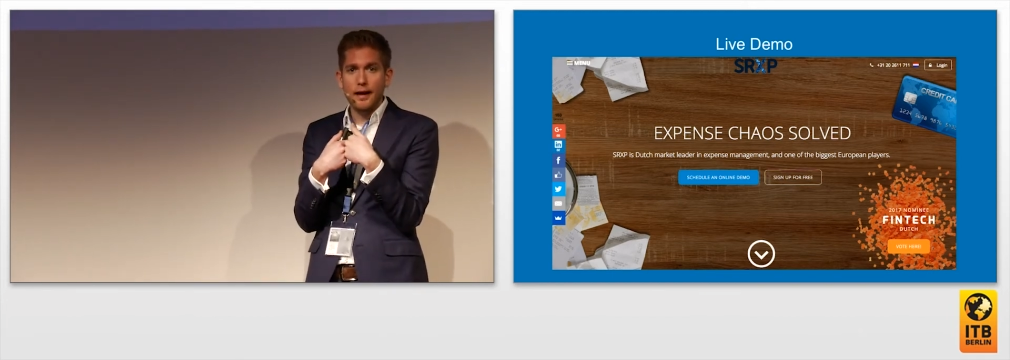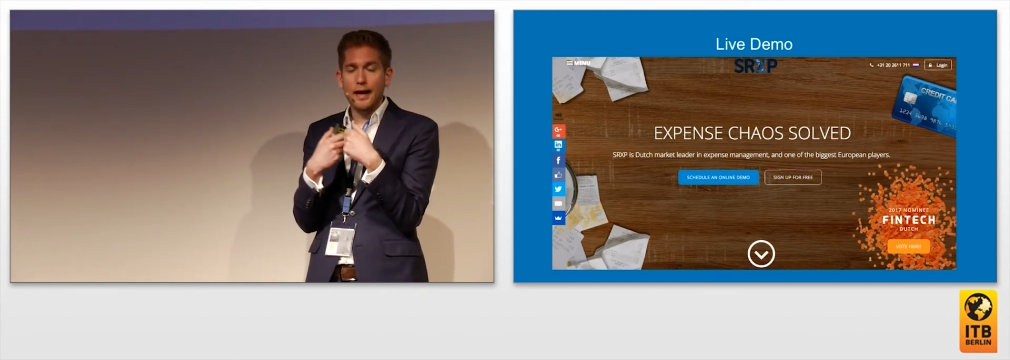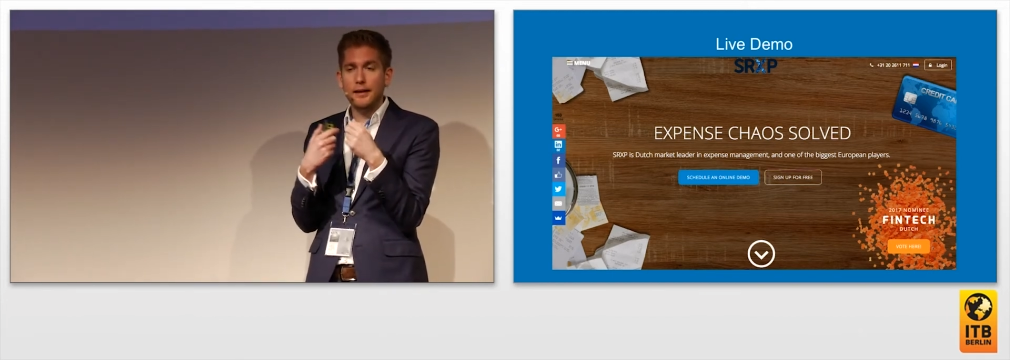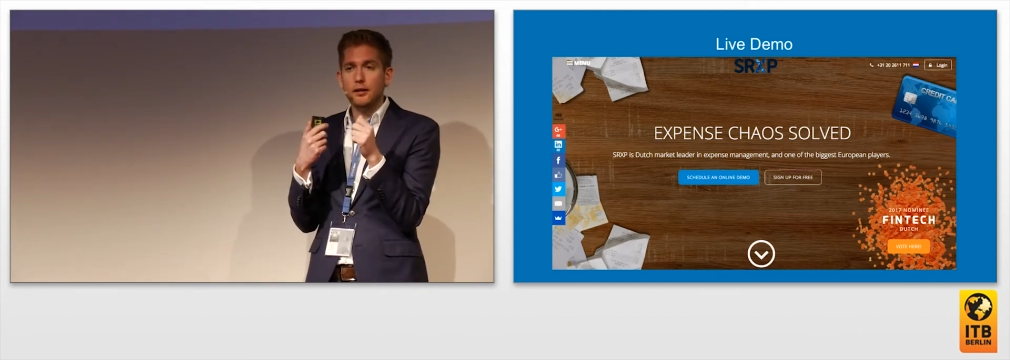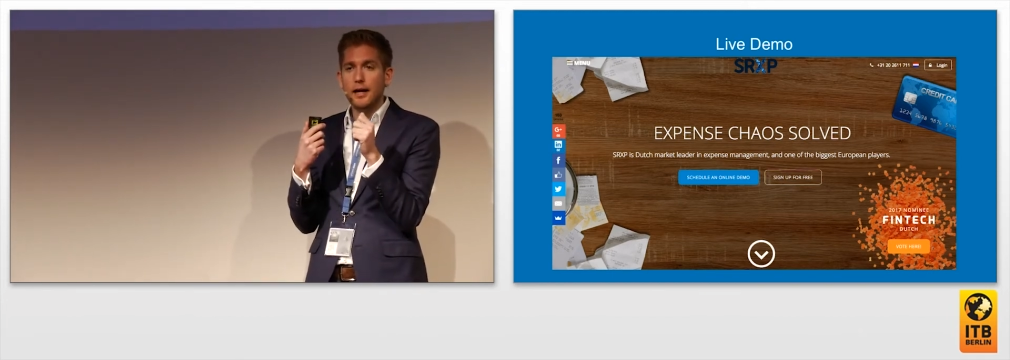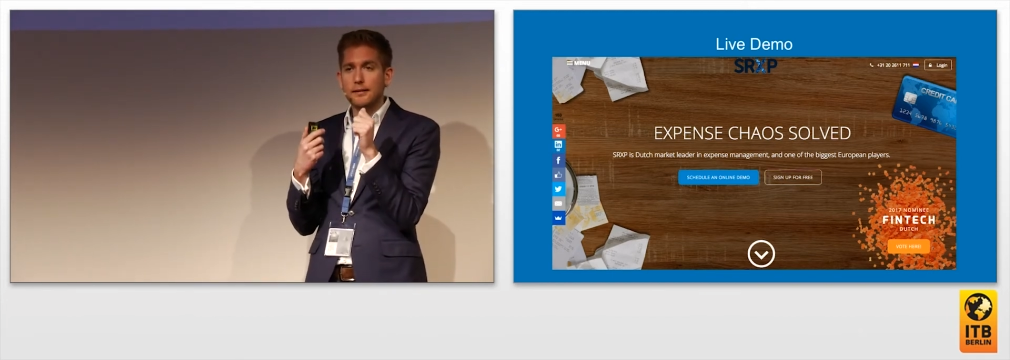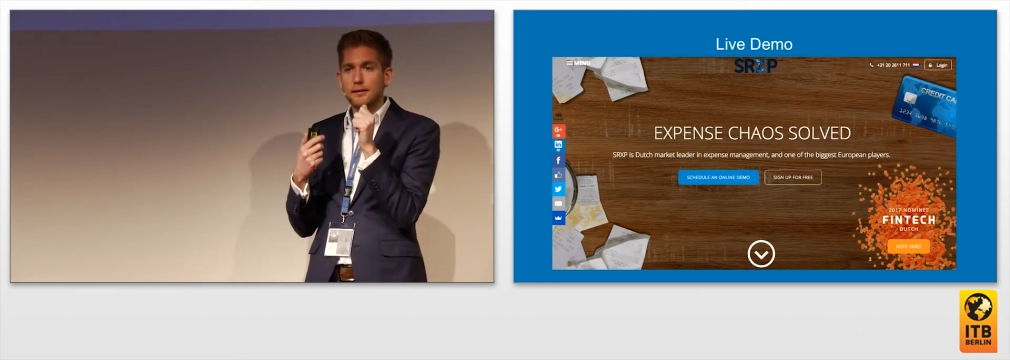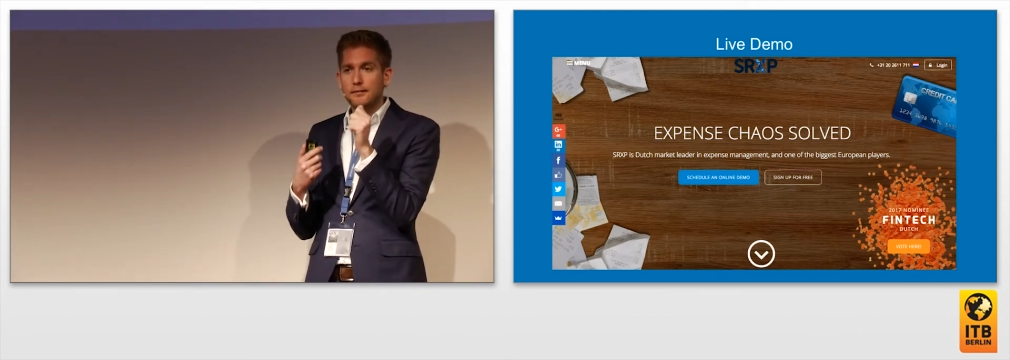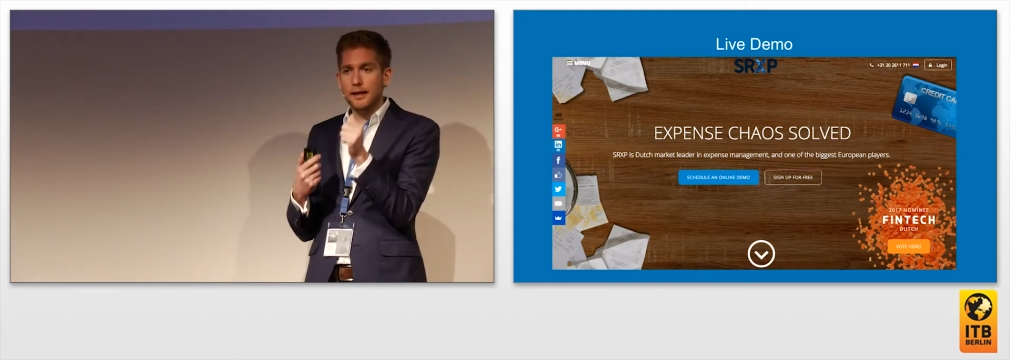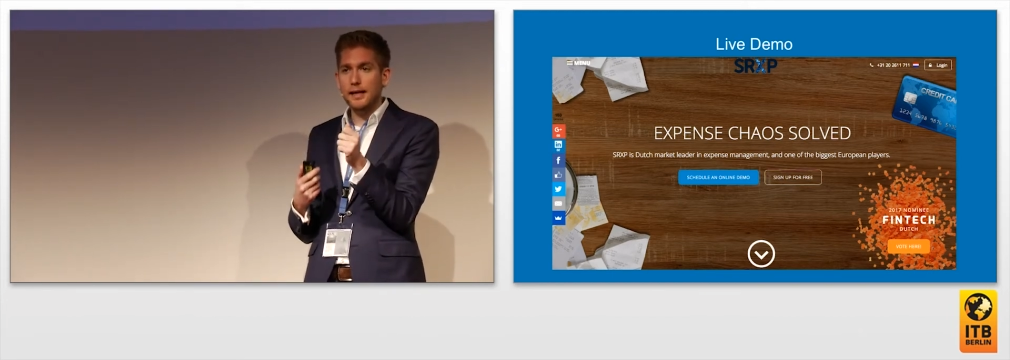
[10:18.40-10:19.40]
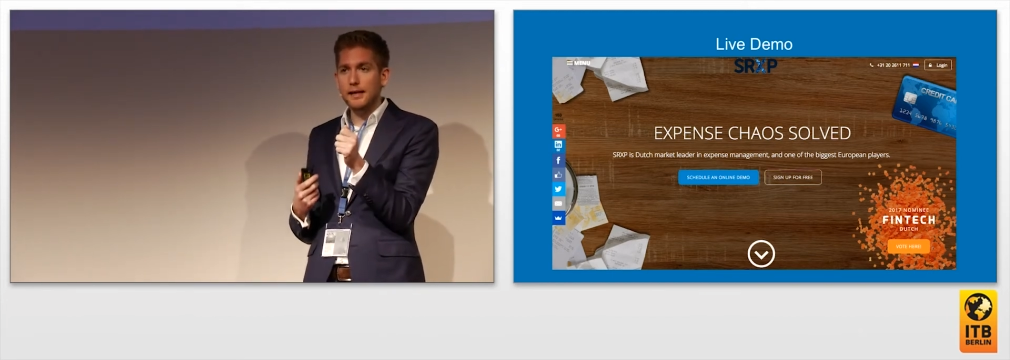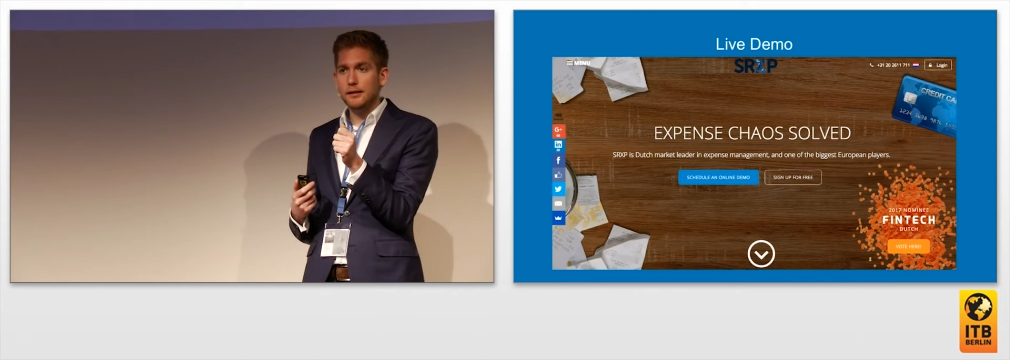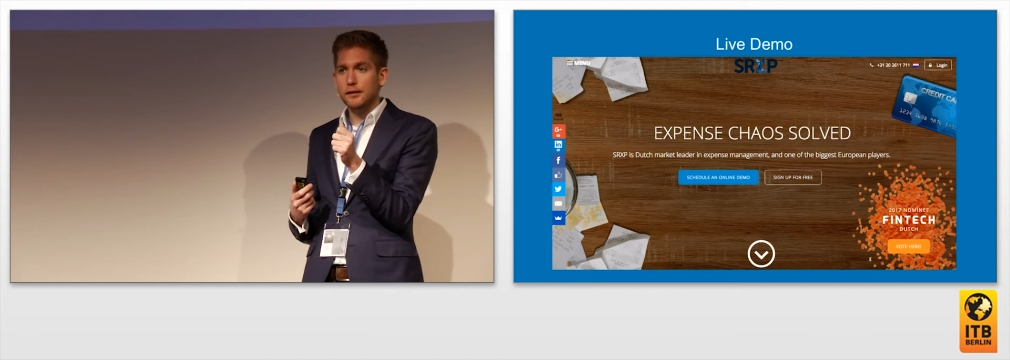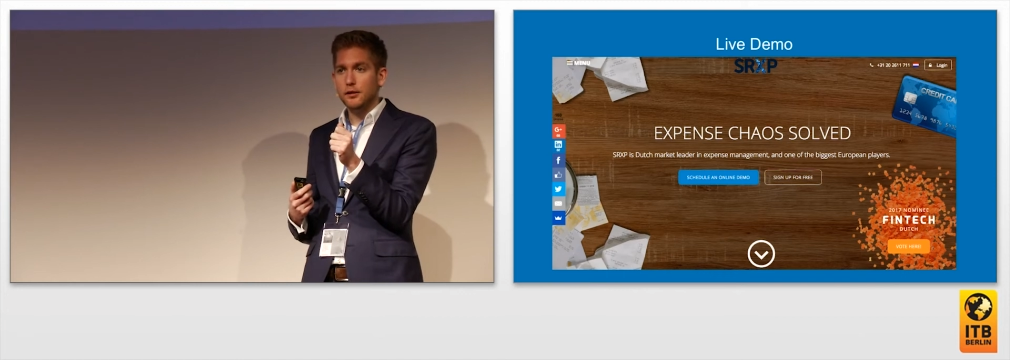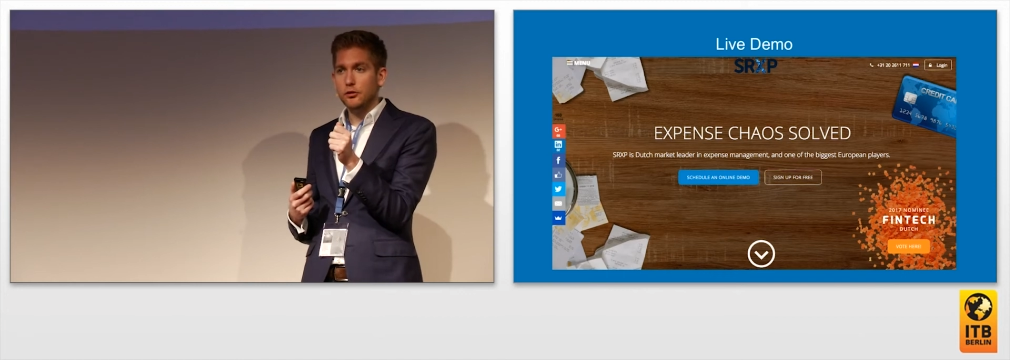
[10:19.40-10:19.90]
and at the
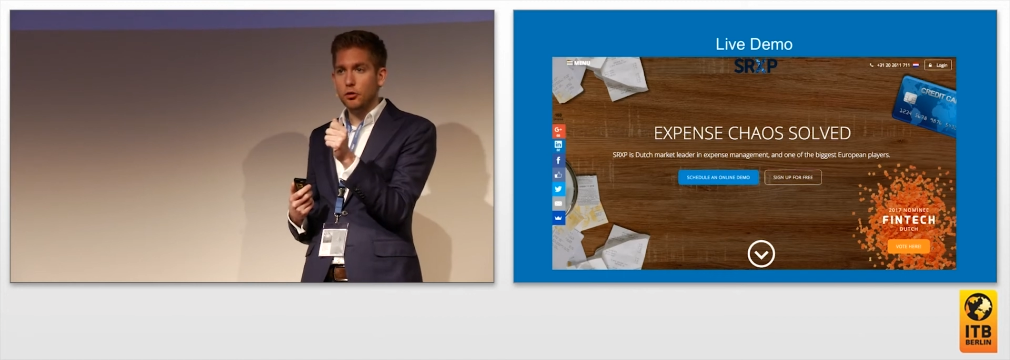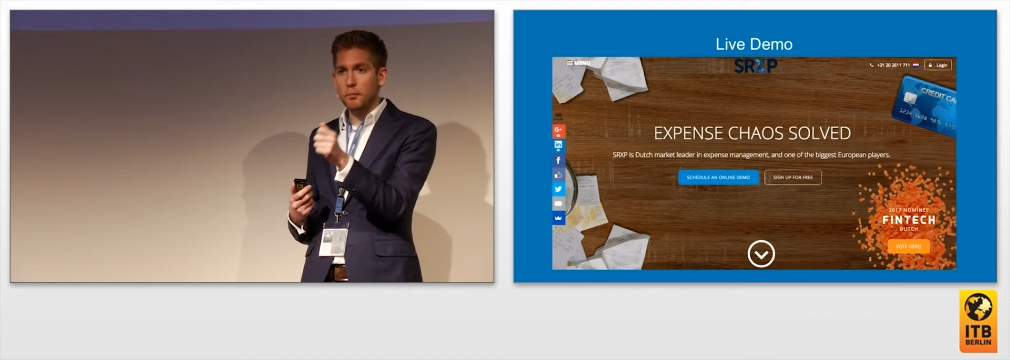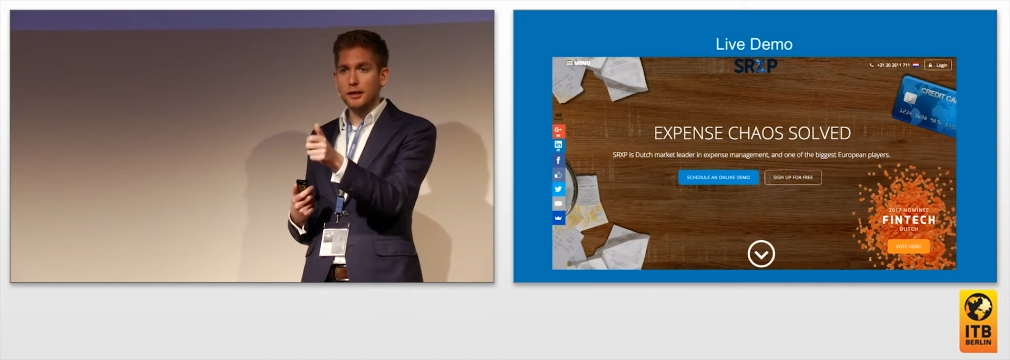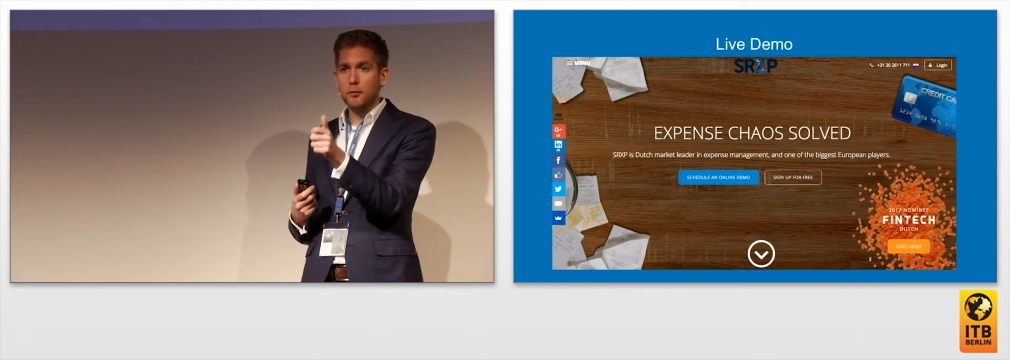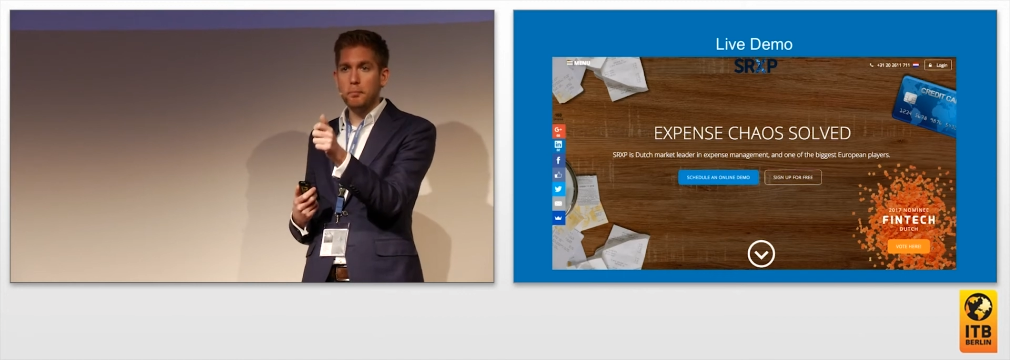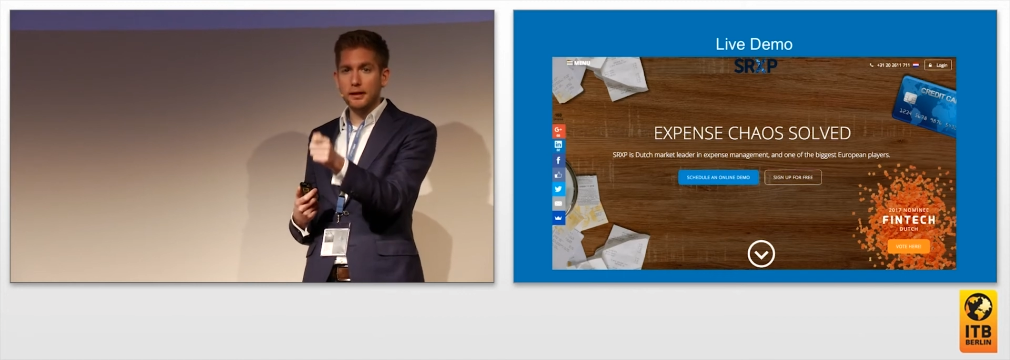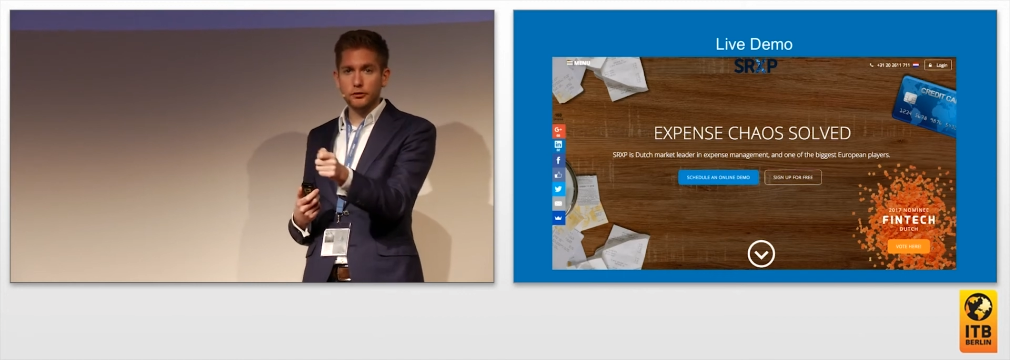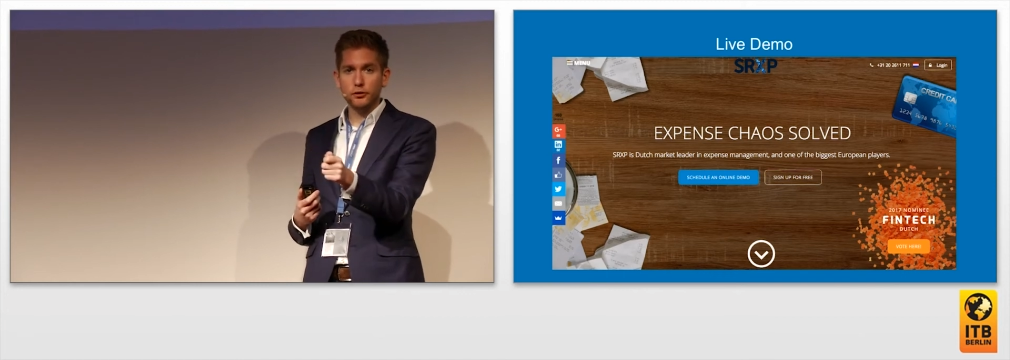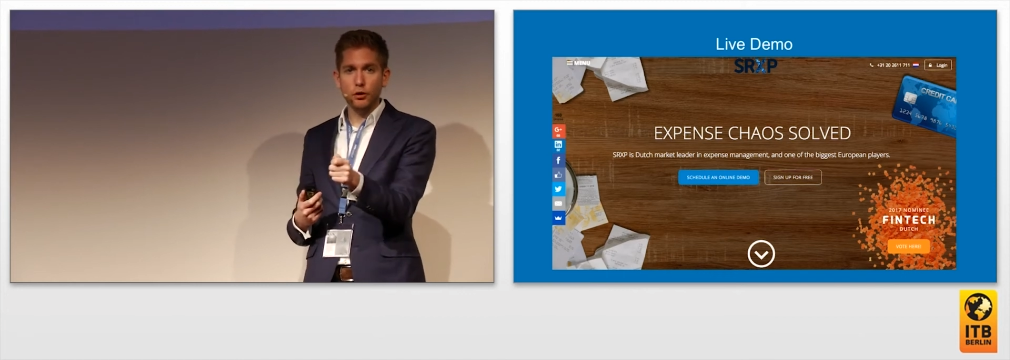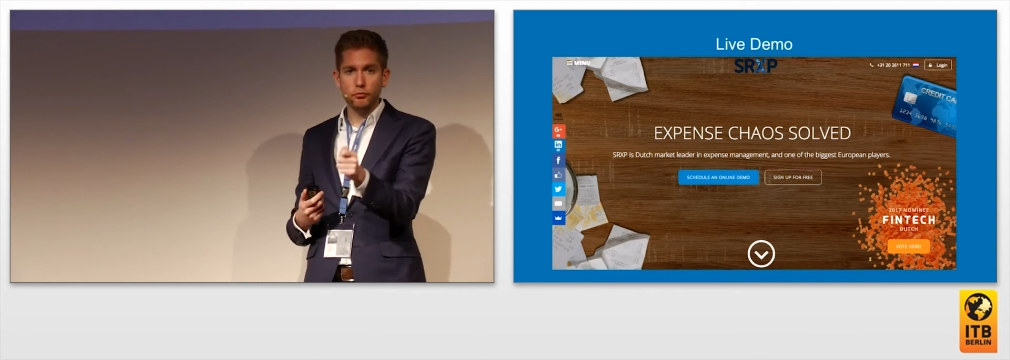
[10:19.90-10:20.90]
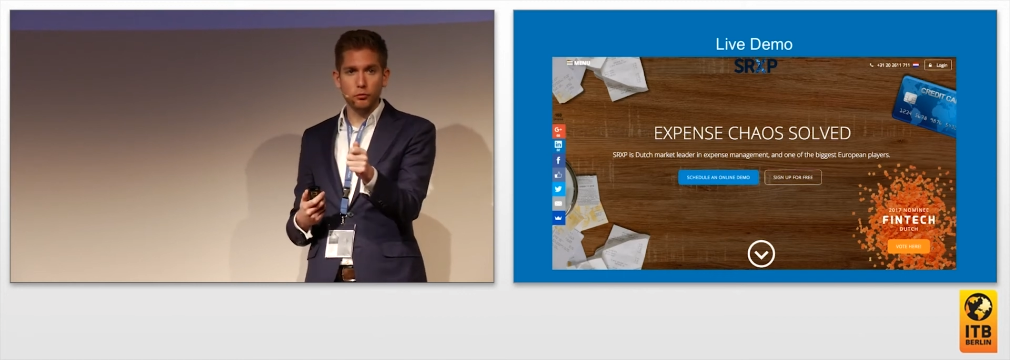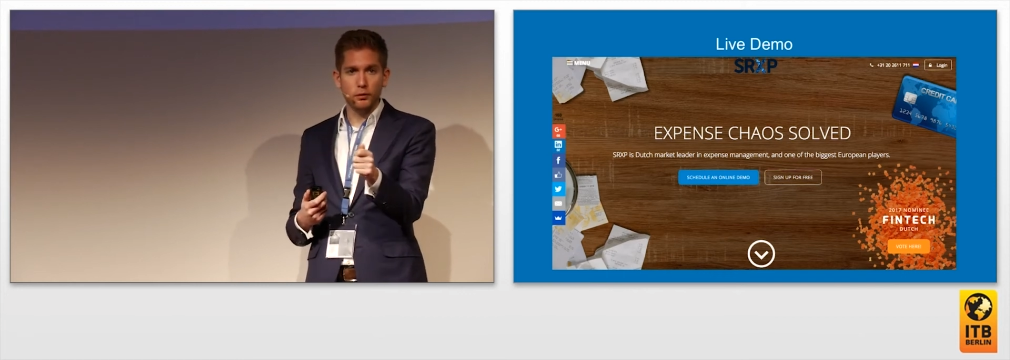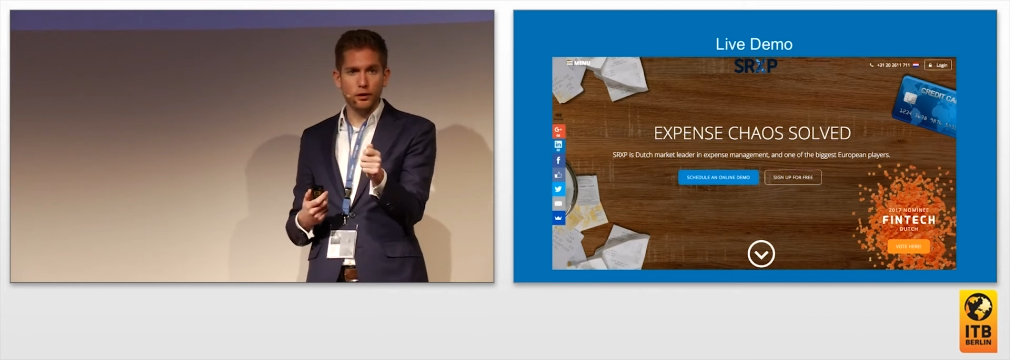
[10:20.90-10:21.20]
day you make a picture of,